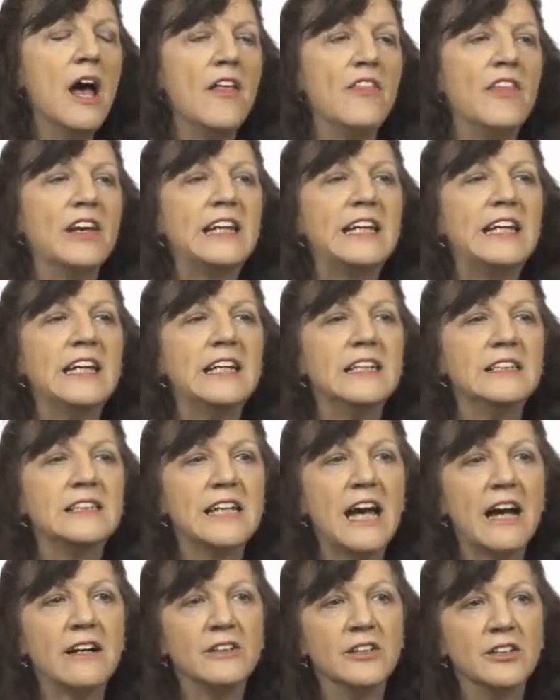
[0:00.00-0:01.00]
The key
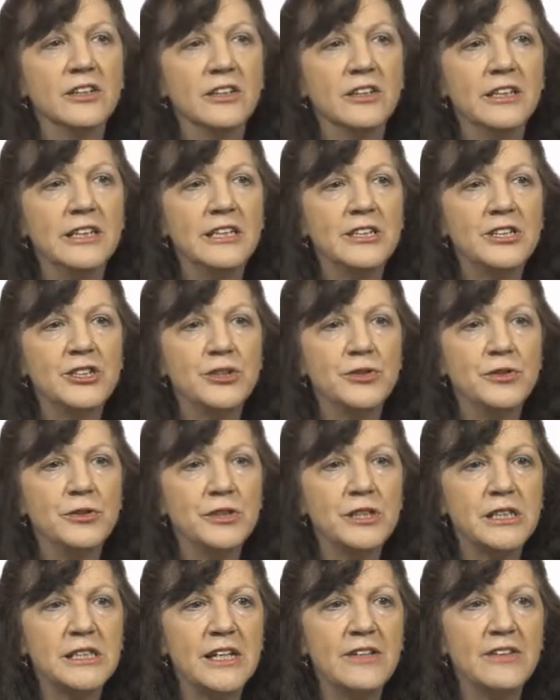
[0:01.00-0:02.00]
technical
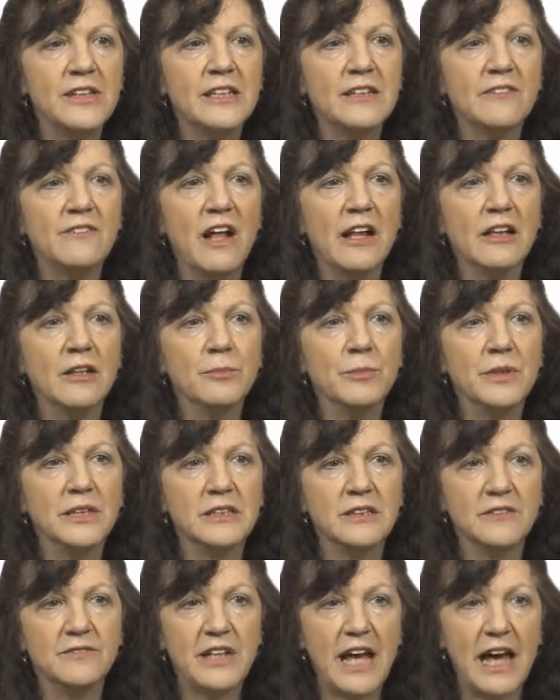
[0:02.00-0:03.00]
issues in the
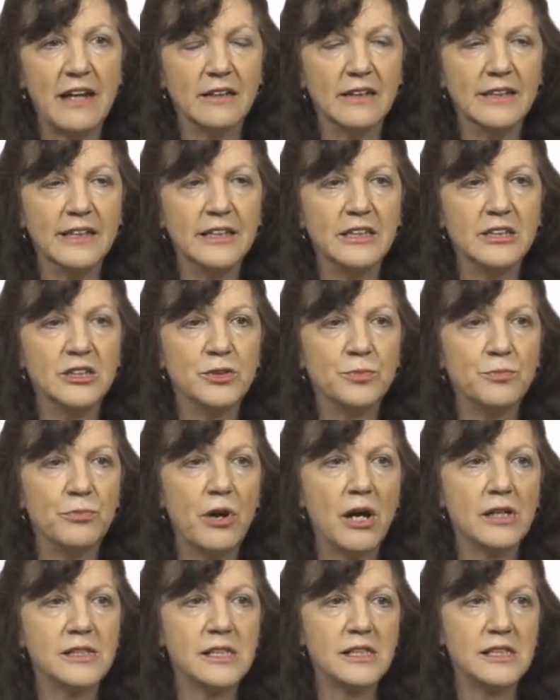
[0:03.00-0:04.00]
development of data linkage
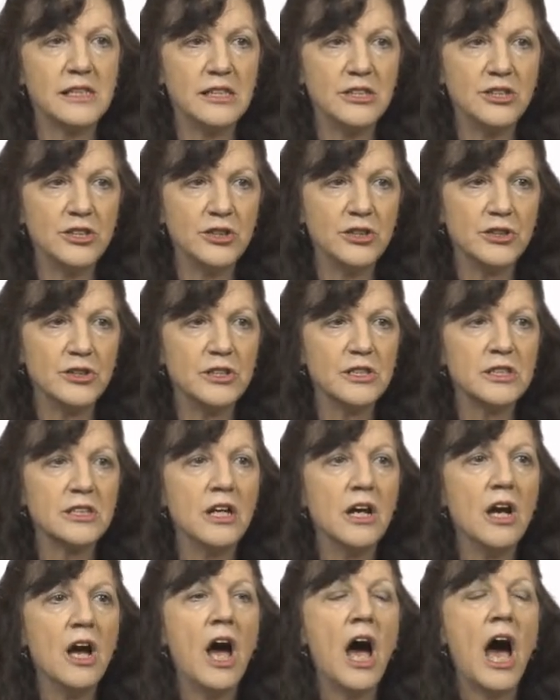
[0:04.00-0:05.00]
procedures
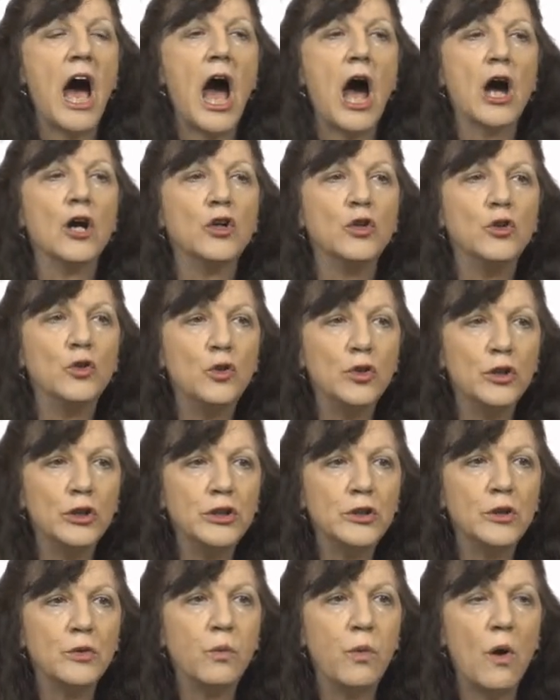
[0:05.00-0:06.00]
are
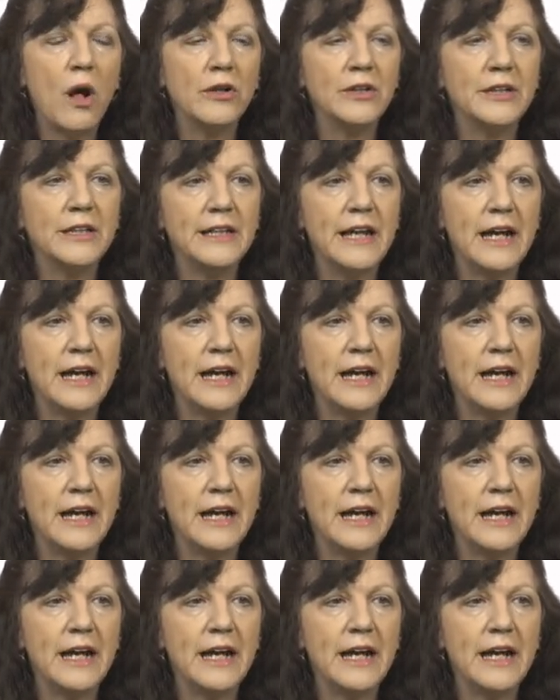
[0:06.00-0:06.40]
good quality